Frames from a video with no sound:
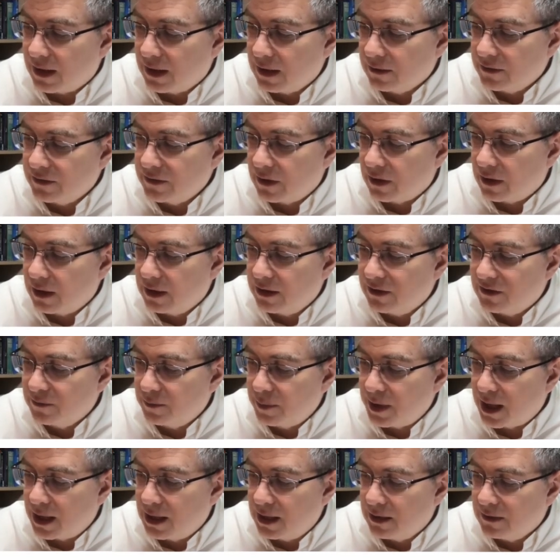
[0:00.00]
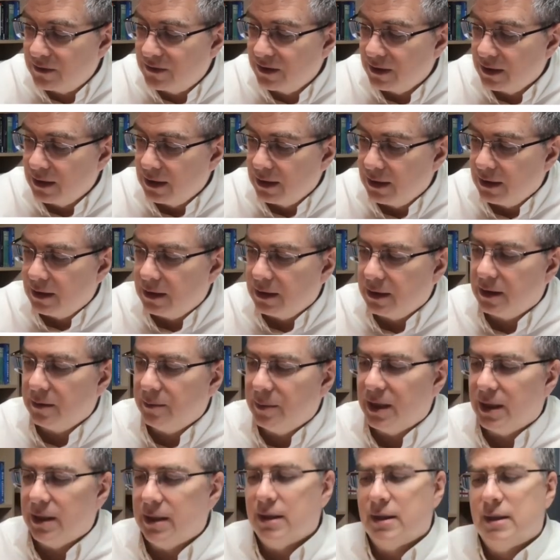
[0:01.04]
Sorry, this pen is a little
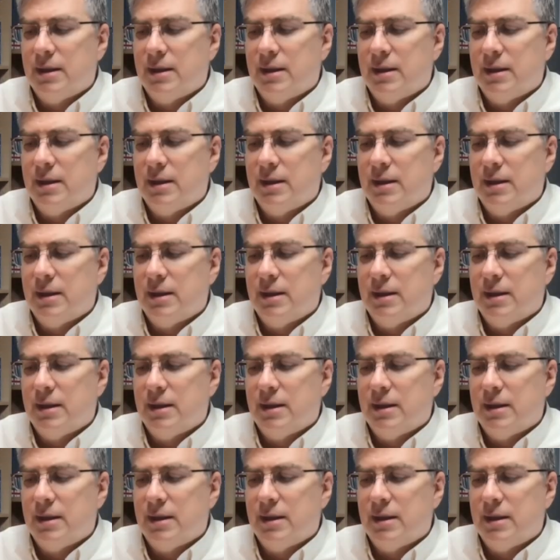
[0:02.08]
bit